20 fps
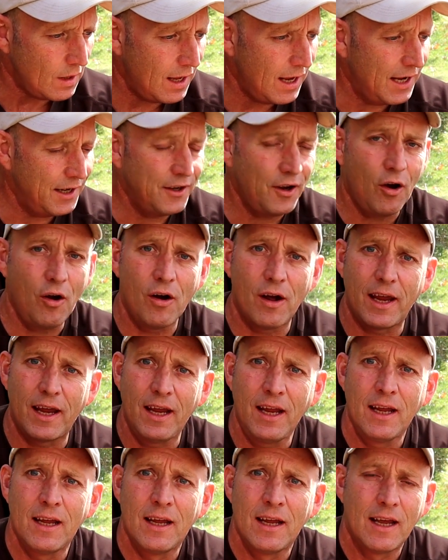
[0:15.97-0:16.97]
And
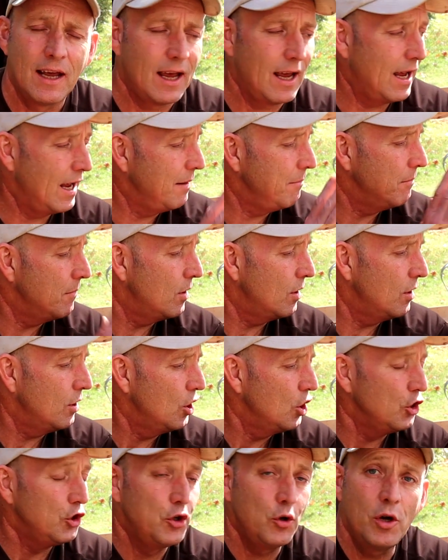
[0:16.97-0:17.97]
I am
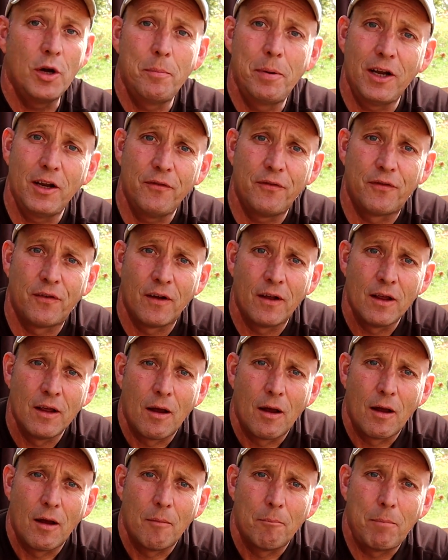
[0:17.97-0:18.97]
doing a bit of
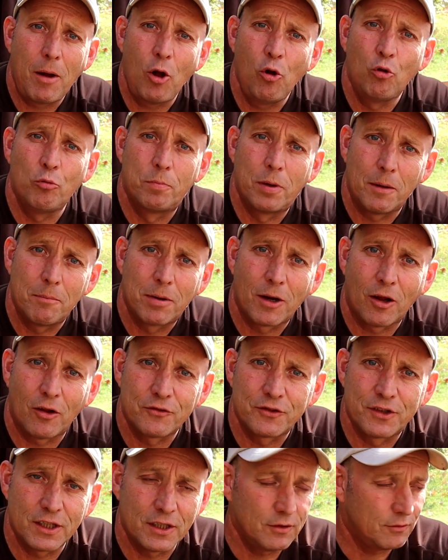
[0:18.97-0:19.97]
bulb
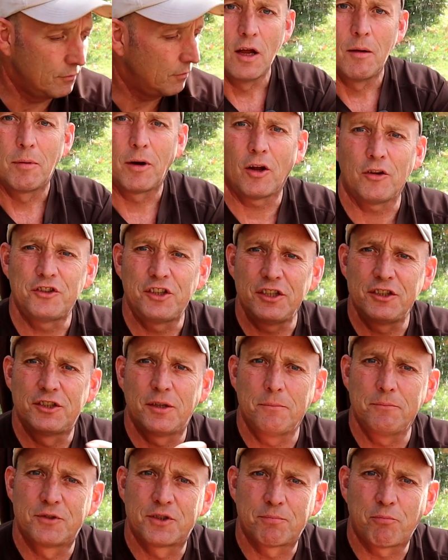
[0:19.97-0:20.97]
planting
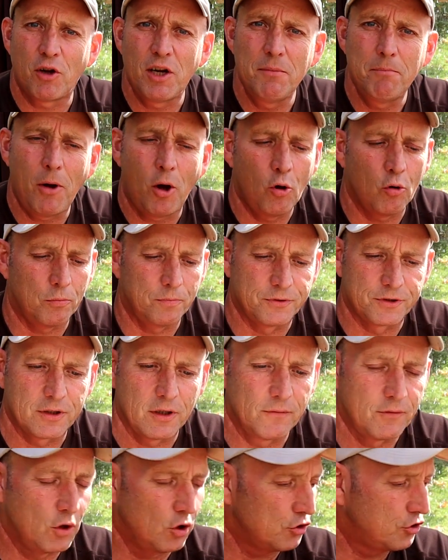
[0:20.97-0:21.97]
some spring bulbs.
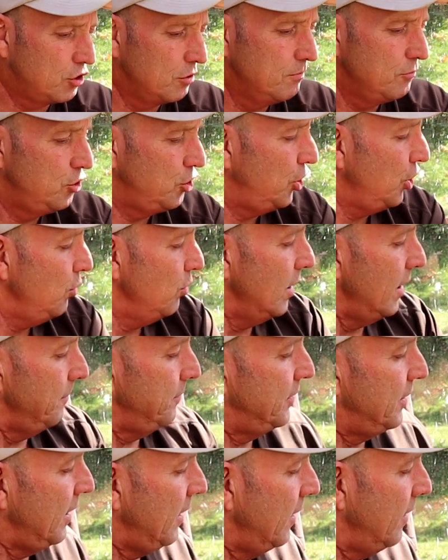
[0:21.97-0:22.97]
Got some
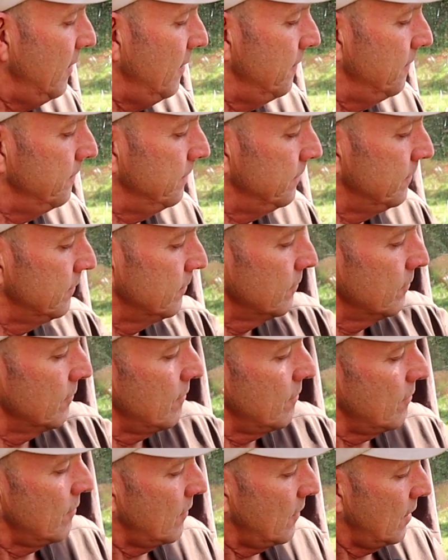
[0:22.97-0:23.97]
tulips here,
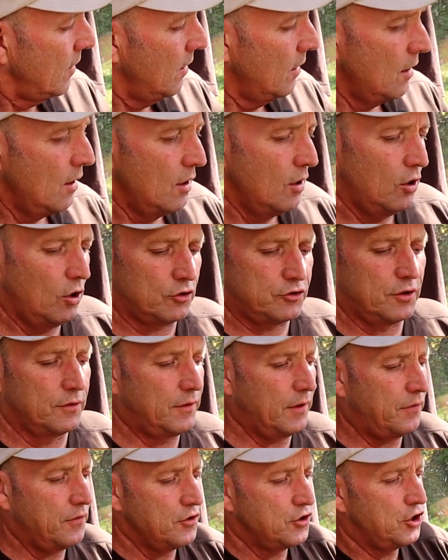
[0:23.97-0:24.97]
lots of
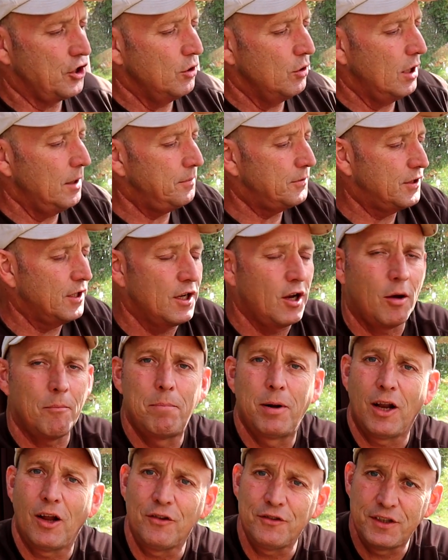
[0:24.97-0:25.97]
different tulips, and I'm
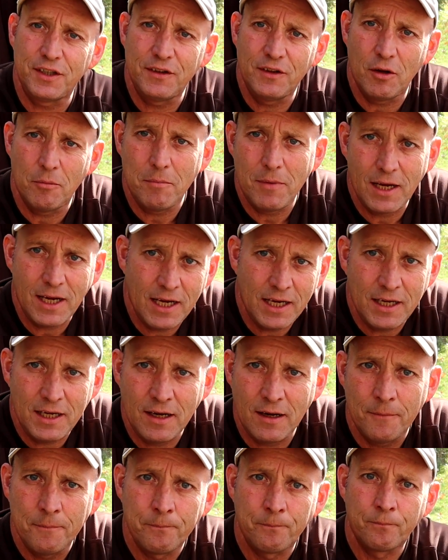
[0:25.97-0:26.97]
planting them
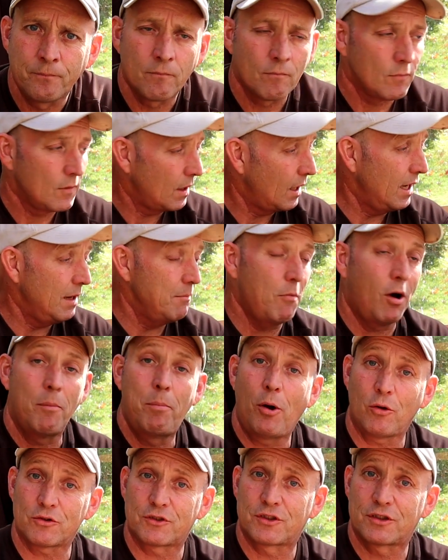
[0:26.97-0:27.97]
in my
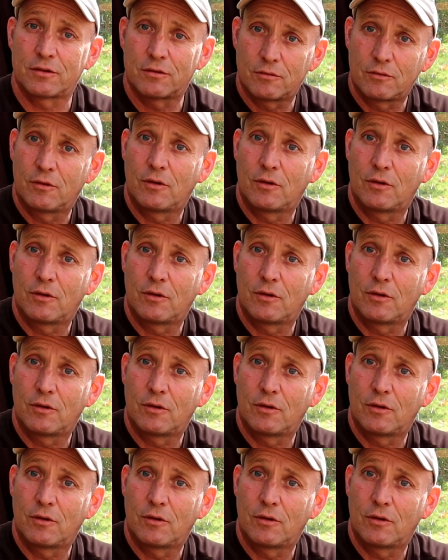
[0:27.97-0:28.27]
pots.